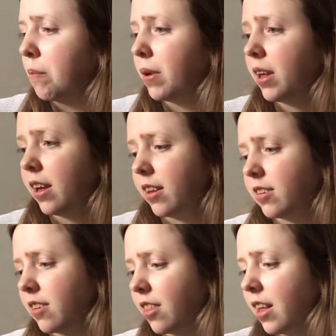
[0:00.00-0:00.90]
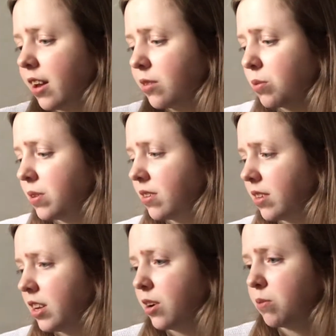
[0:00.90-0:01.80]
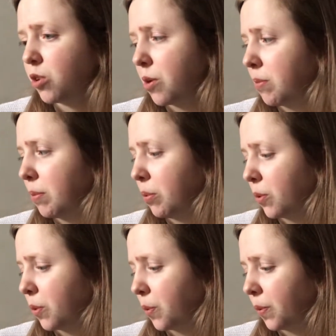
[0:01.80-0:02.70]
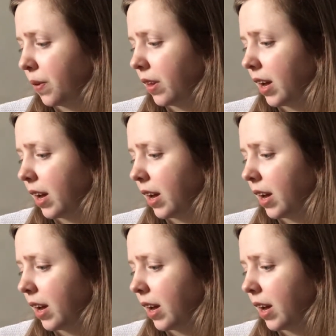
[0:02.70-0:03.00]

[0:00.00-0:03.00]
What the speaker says: But yes, that was the October book haul.